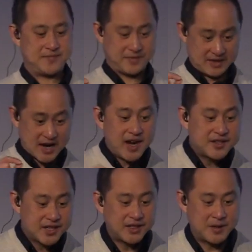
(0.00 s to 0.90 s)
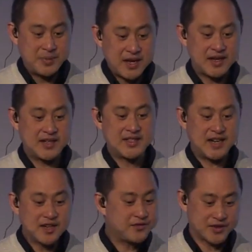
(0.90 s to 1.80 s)
until a pit is dug
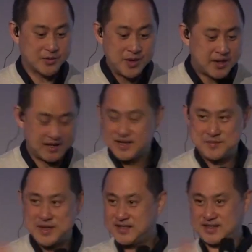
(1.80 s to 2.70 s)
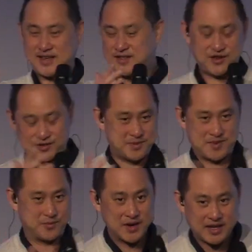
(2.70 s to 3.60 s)
for the wicked. That means it's not talking about the
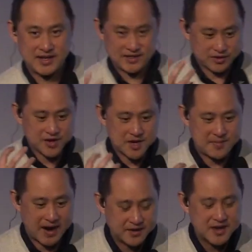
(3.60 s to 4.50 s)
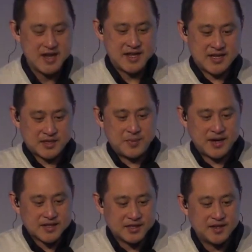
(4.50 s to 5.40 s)
wicked. He's talking about this
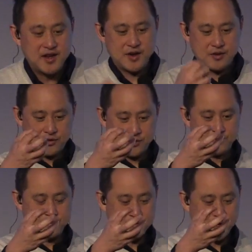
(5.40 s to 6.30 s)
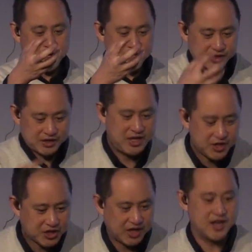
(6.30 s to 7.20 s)
person whom God is
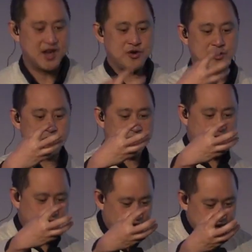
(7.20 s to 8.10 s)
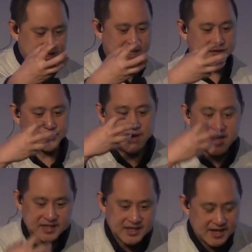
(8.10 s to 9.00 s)
teaching, who God can give rest in
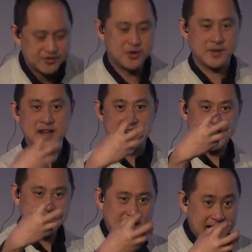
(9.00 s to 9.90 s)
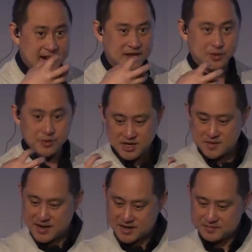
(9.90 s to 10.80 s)
days of trouble. He's kind of talking about
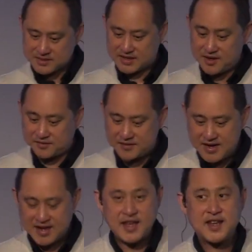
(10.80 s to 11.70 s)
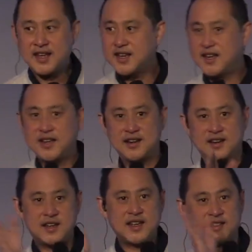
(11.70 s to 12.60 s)
himself. It
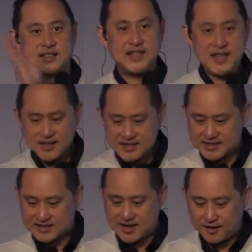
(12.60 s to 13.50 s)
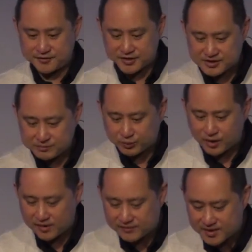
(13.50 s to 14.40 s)
leans itself to
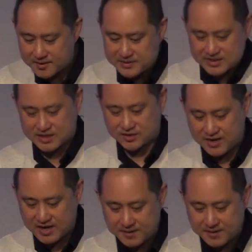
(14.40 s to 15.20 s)
Proverbs 3,